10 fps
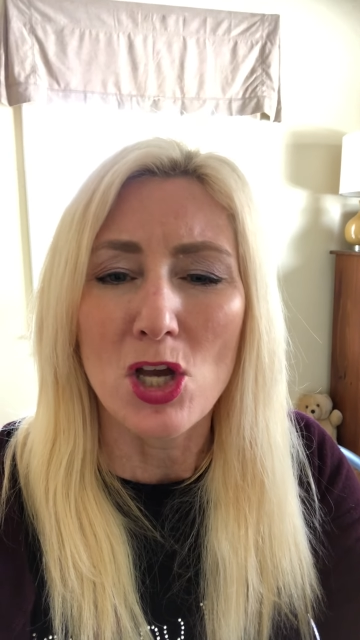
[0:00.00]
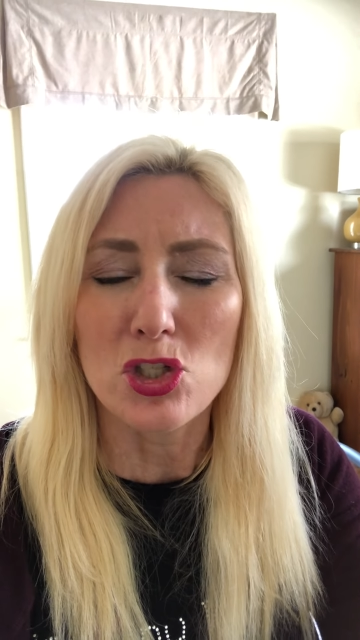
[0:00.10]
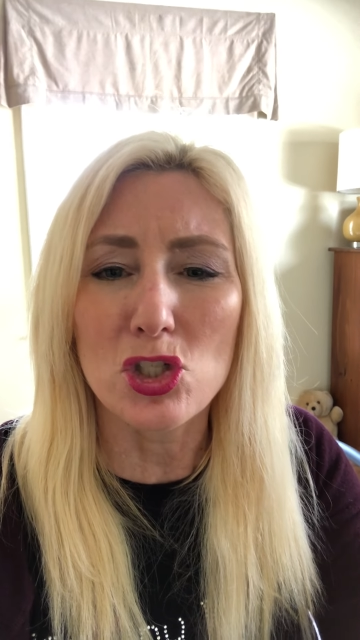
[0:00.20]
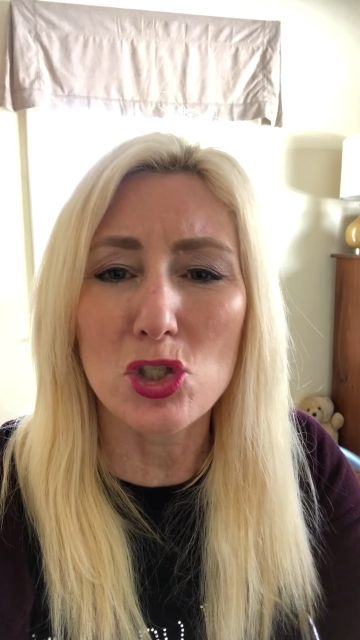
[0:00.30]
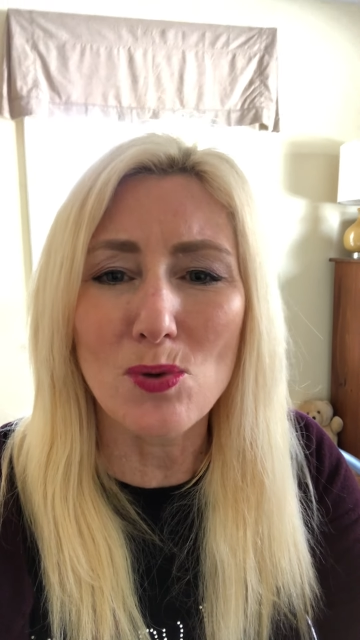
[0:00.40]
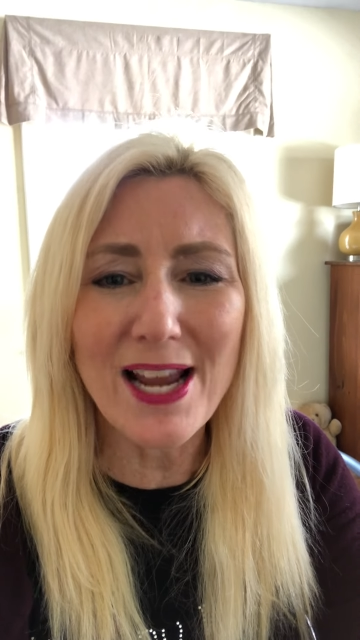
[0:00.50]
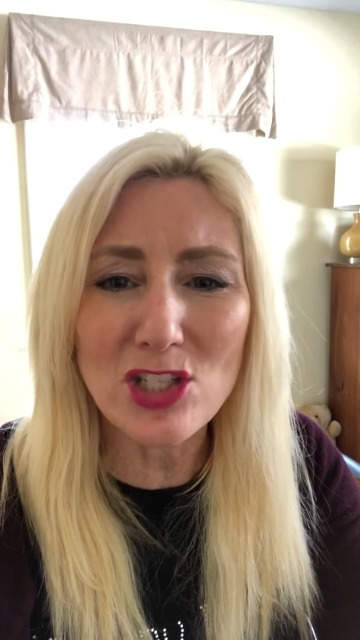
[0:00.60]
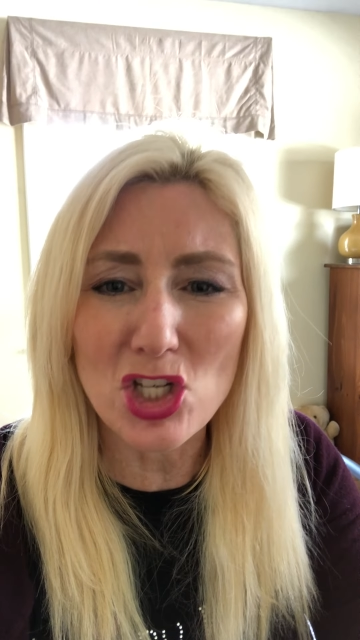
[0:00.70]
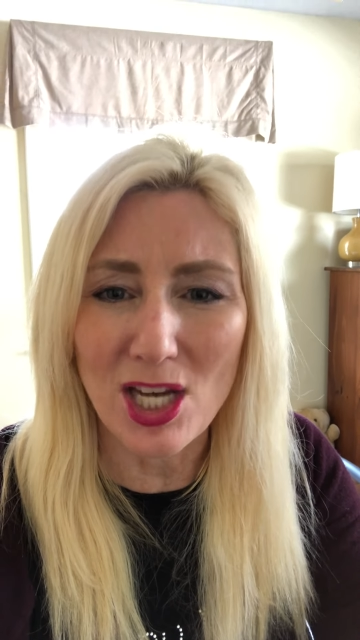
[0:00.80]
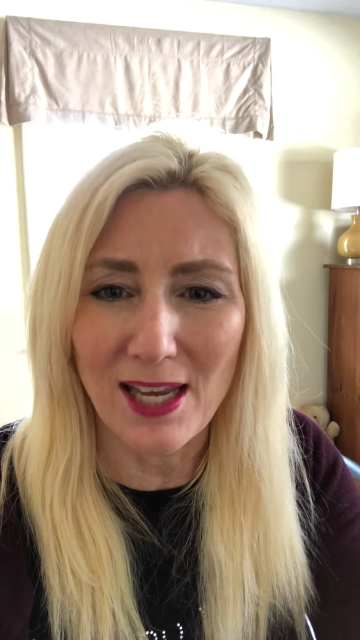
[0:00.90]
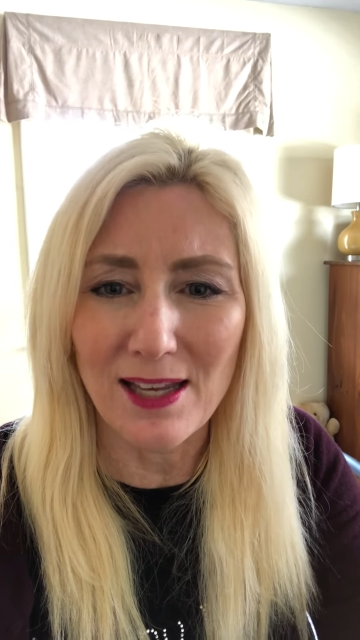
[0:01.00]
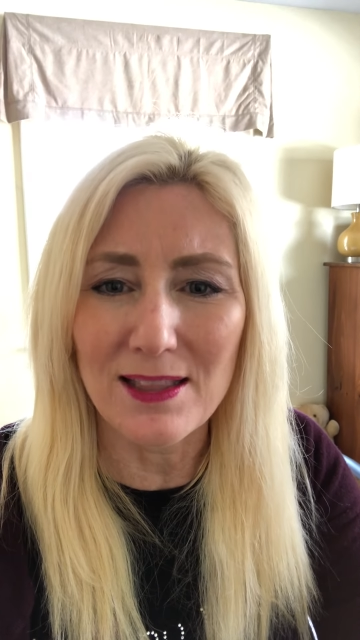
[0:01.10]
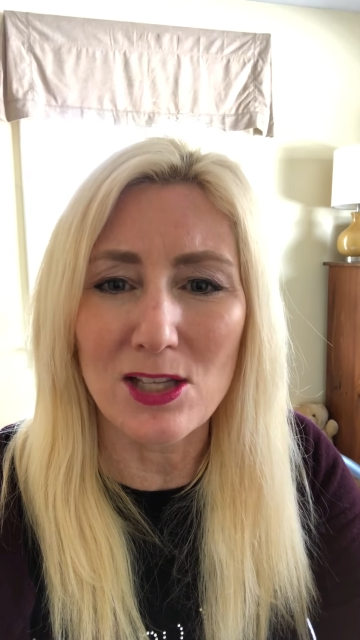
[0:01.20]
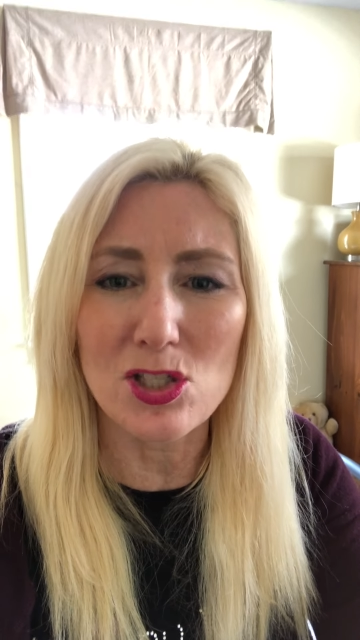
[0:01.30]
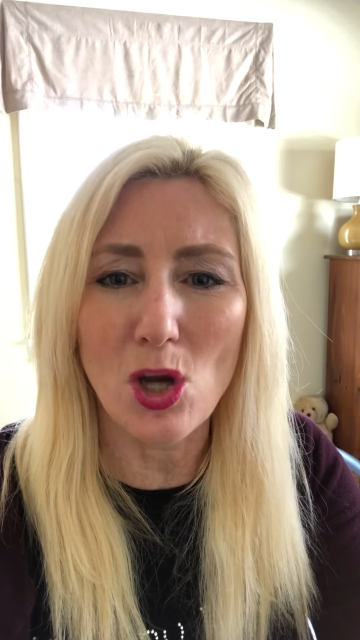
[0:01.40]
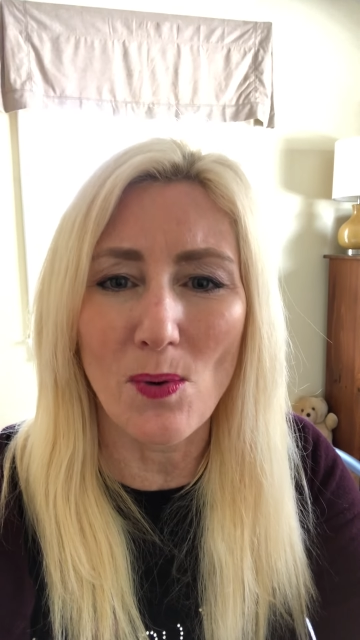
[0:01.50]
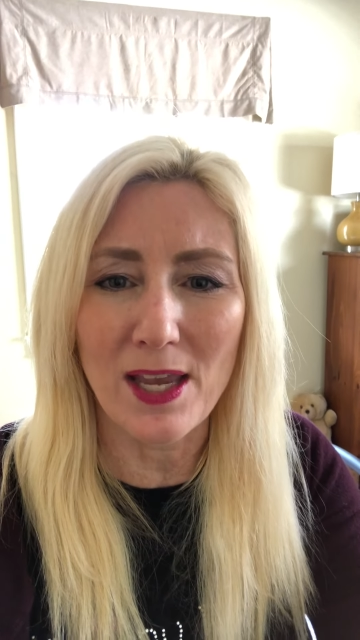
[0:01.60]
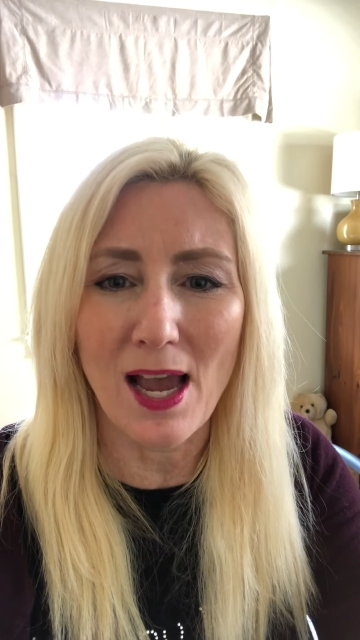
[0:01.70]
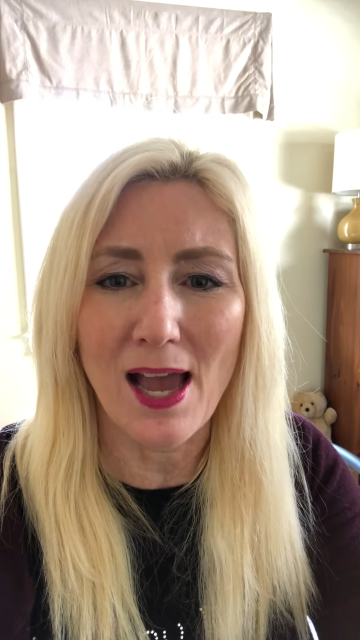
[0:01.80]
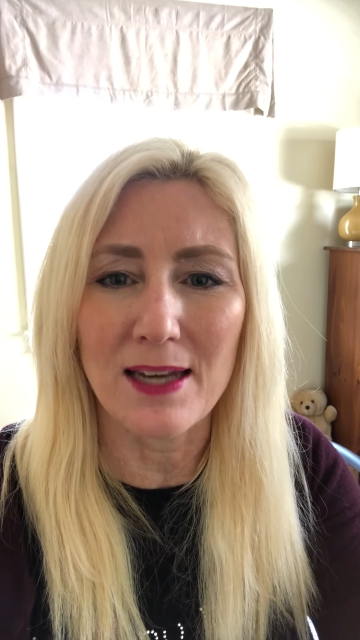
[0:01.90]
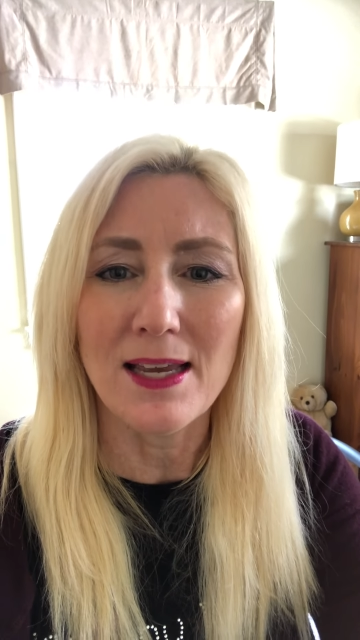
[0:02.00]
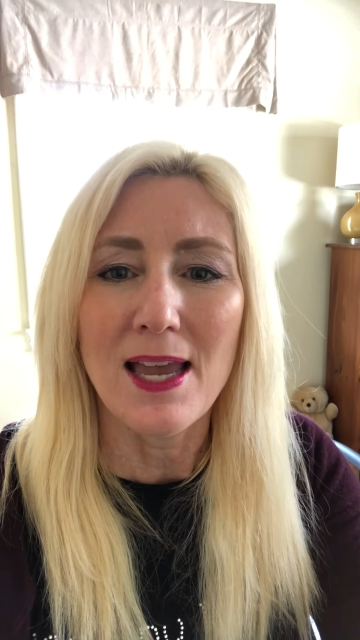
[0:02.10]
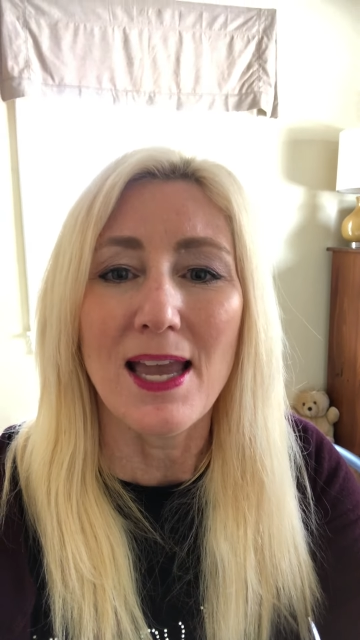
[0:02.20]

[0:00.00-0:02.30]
stretching that's going on,